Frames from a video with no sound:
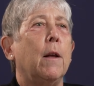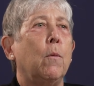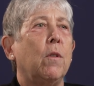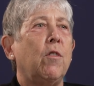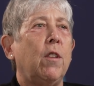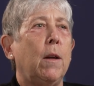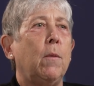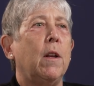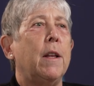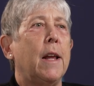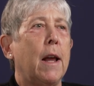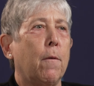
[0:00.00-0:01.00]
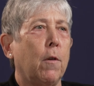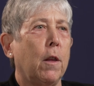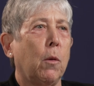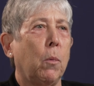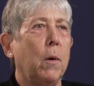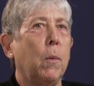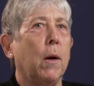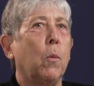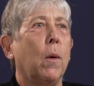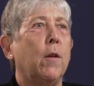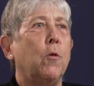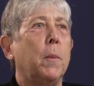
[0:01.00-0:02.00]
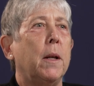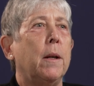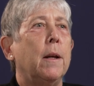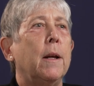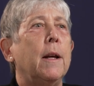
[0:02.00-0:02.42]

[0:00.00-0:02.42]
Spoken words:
and received in the every 3 week regimen,